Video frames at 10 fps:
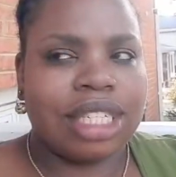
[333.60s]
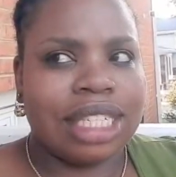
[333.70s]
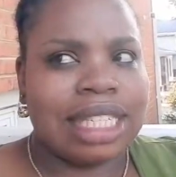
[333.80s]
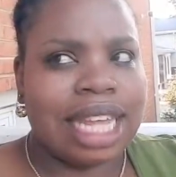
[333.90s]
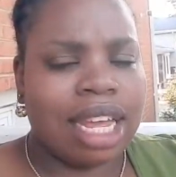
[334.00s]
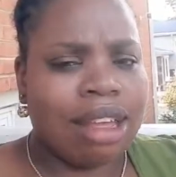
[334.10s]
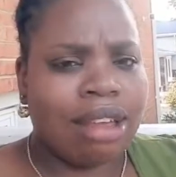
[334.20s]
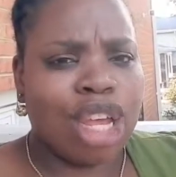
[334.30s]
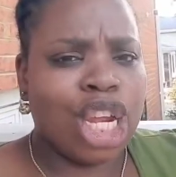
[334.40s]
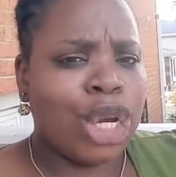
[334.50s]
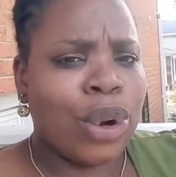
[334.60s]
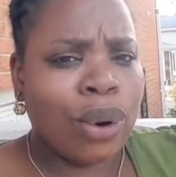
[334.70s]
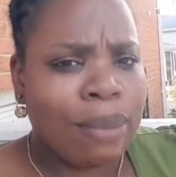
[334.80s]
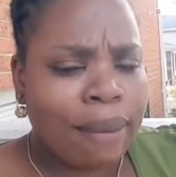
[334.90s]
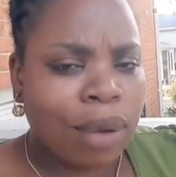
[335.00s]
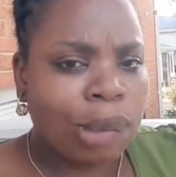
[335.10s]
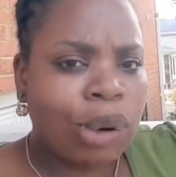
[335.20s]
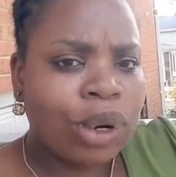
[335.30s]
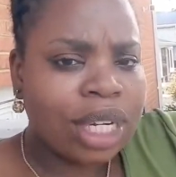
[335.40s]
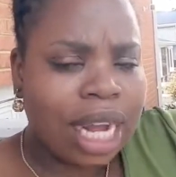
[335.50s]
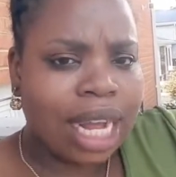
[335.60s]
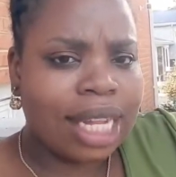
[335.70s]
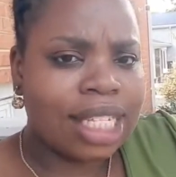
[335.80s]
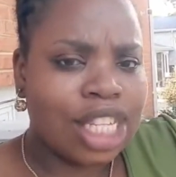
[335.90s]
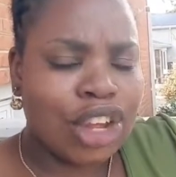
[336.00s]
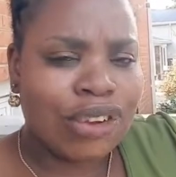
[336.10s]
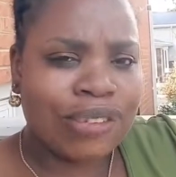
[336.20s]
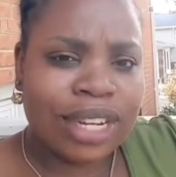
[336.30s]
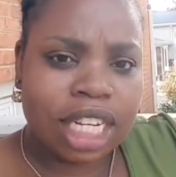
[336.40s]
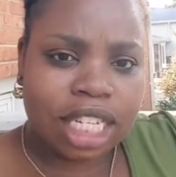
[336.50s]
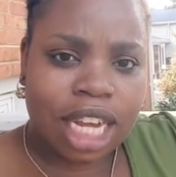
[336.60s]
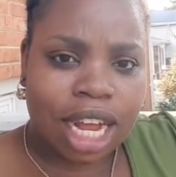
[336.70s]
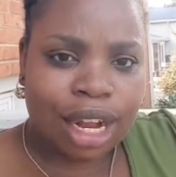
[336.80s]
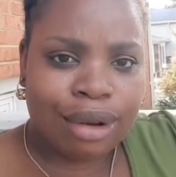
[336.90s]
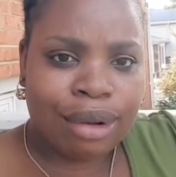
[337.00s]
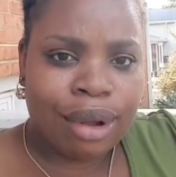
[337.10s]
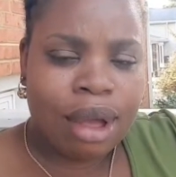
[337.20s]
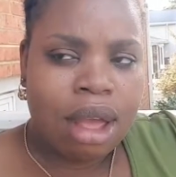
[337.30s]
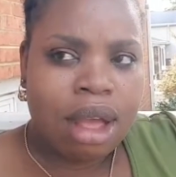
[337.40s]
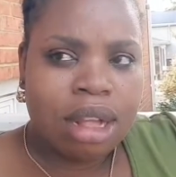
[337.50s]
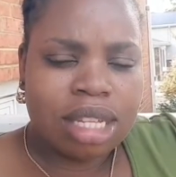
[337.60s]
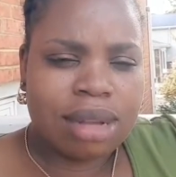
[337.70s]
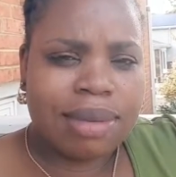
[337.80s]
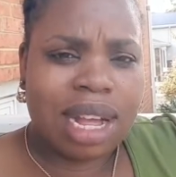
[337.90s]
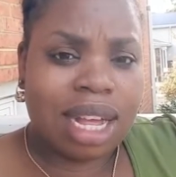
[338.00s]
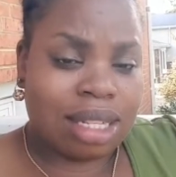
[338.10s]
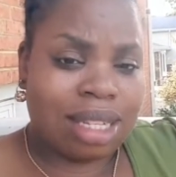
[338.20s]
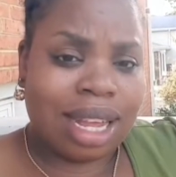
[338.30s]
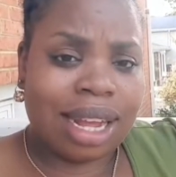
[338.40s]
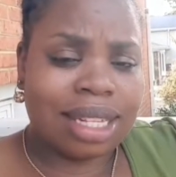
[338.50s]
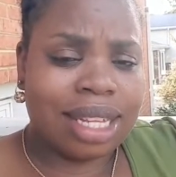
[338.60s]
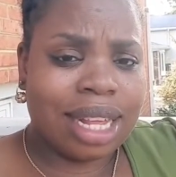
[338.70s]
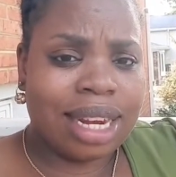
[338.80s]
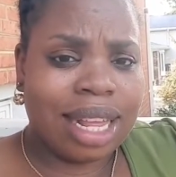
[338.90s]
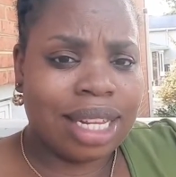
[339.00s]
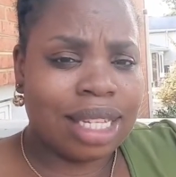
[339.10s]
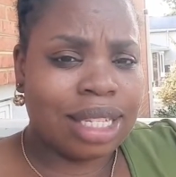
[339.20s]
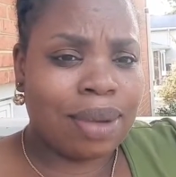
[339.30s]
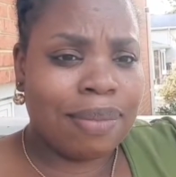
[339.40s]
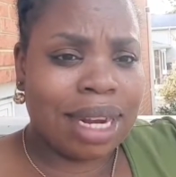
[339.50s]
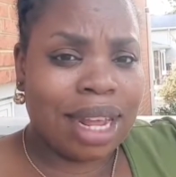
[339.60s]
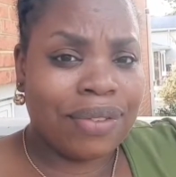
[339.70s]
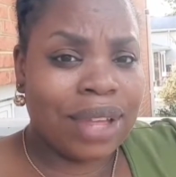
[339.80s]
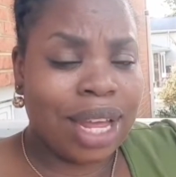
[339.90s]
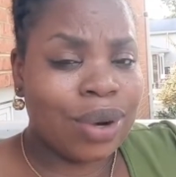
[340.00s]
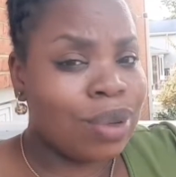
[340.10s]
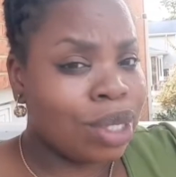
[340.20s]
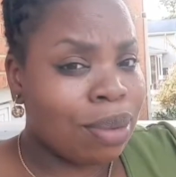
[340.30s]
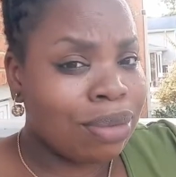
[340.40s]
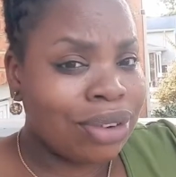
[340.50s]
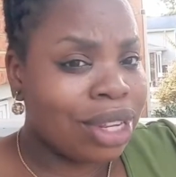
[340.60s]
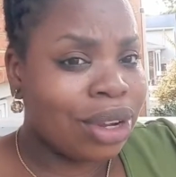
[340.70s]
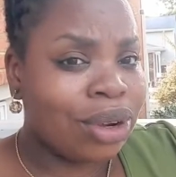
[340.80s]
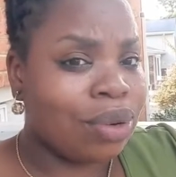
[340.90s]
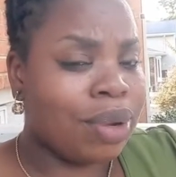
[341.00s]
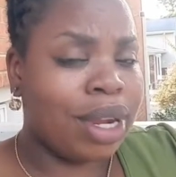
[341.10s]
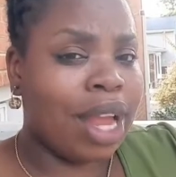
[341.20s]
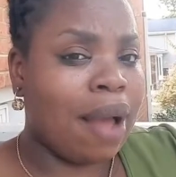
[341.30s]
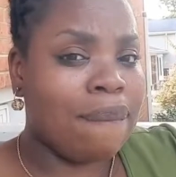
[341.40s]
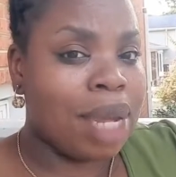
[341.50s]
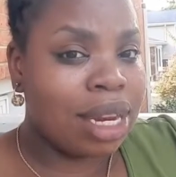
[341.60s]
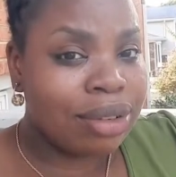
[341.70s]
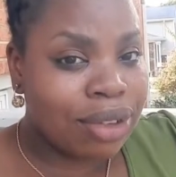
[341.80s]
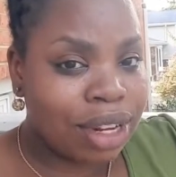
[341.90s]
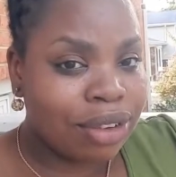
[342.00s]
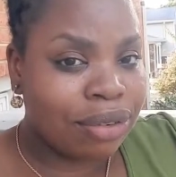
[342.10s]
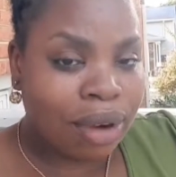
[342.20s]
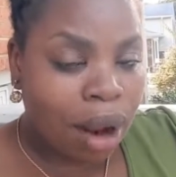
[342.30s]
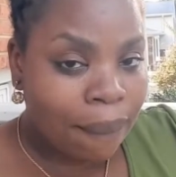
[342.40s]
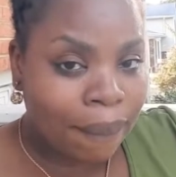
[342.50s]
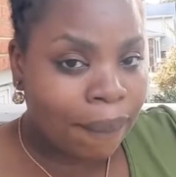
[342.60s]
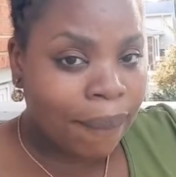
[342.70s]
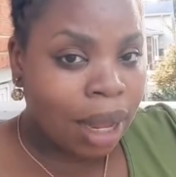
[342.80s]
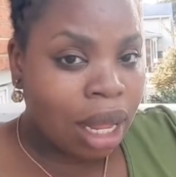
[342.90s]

She say, don't make my broadcast reach her. So my aunt Sky say, then somebody of you do something for you where you have benefit from